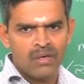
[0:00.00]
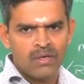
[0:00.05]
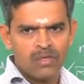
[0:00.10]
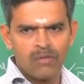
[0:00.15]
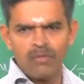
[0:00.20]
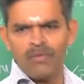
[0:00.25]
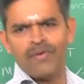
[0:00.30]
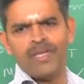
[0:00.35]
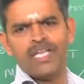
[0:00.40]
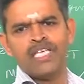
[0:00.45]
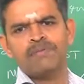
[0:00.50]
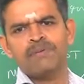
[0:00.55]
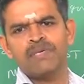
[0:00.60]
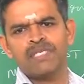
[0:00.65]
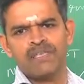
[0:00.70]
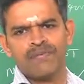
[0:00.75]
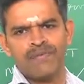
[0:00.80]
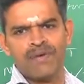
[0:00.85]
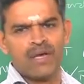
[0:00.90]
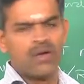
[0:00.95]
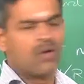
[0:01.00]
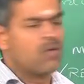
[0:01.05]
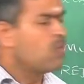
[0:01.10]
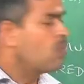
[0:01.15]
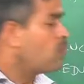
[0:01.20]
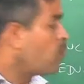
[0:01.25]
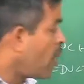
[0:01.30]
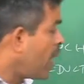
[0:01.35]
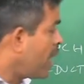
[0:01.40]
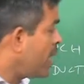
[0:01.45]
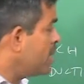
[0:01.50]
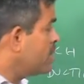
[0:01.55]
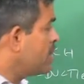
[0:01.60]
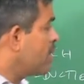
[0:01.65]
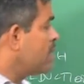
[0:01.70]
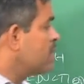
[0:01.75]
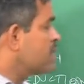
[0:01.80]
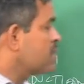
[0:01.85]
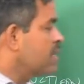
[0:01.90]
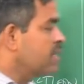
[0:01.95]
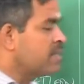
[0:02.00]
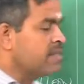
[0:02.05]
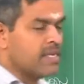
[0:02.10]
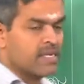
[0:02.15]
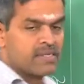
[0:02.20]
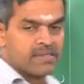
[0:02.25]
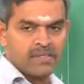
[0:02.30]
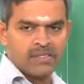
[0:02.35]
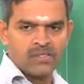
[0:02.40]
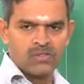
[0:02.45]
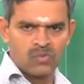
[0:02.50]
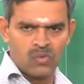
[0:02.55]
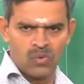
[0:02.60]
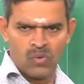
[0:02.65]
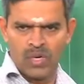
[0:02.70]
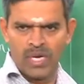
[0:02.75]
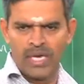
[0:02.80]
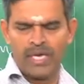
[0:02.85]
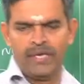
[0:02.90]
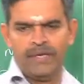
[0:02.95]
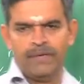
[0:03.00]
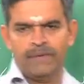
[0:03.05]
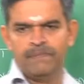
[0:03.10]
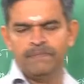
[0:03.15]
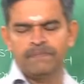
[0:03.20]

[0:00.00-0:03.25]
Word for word: To be very specific, why the risk index is so high.